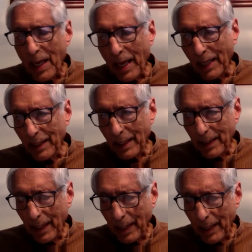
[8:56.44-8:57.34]

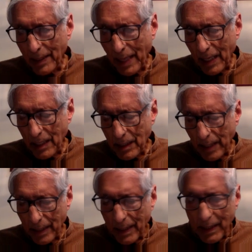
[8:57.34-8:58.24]
And as I
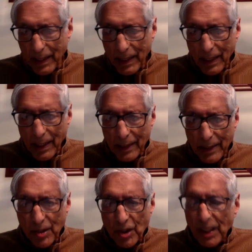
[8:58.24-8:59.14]
said earlier,
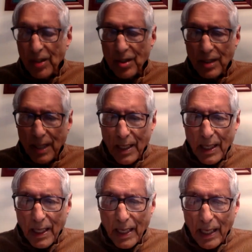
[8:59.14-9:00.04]
the Sikhs
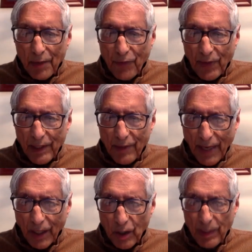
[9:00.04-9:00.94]
filled the
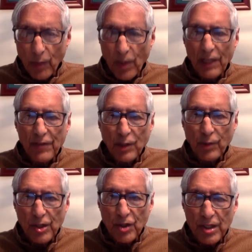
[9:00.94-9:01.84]
vacuum. And one of the
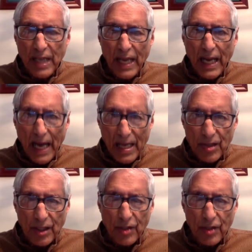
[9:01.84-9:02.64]
questions I asked and